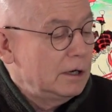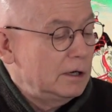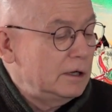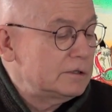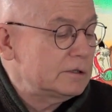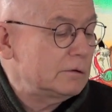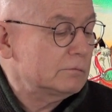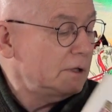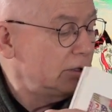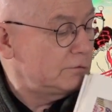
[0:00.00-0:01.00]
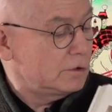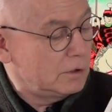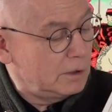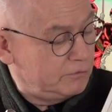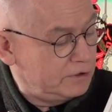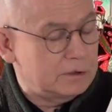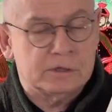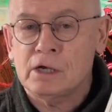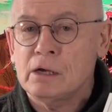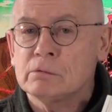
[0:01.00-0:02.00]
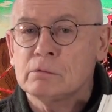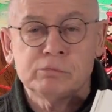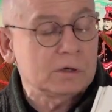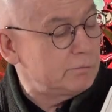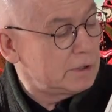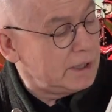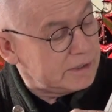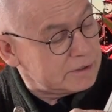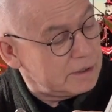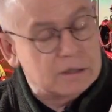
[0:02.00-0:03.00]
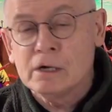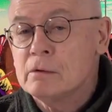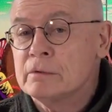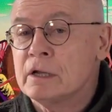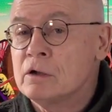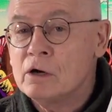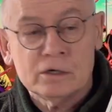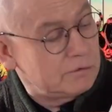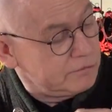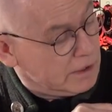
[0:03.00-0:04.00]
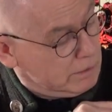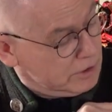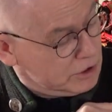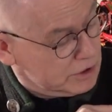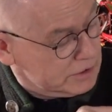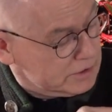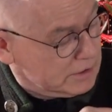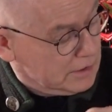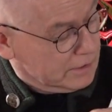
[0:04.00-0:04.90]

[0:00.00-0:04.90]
It's a kind of a coffee table book, but excellent, with a lot of images.